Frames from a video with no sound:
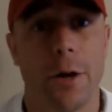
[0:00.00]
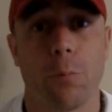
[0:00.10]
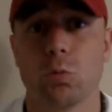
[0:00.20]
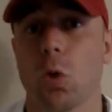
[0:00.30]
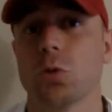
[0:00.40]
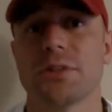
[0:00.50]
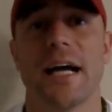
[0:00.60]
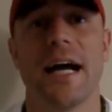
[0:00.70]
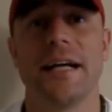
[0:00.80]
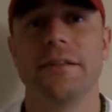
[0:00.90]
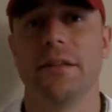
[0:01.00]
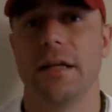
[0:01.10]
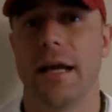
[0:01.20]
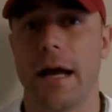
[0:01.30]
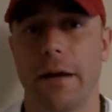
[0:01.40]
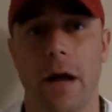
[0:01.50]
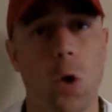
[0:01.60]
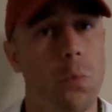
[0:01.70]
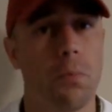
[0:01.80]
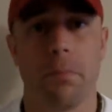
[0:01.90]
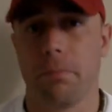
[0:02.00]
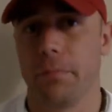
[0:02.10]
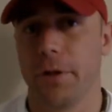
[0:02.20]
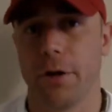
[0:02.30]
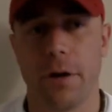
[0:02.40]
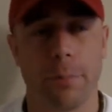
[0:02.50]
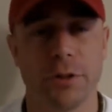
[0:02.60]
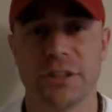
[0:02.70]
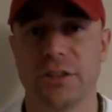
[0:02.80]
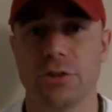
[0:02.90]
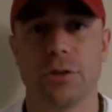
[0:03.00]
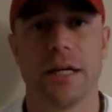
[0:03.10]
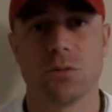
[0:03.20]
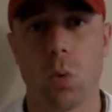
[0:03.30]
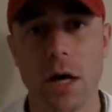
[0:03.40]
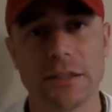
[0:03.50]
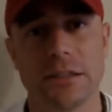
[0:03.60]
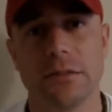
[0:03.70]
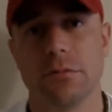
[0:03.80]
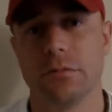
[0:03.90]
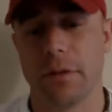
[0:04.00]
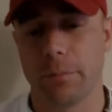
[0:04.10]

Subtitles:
Roll Tide. I hope, you know, I appreciate you guys watching.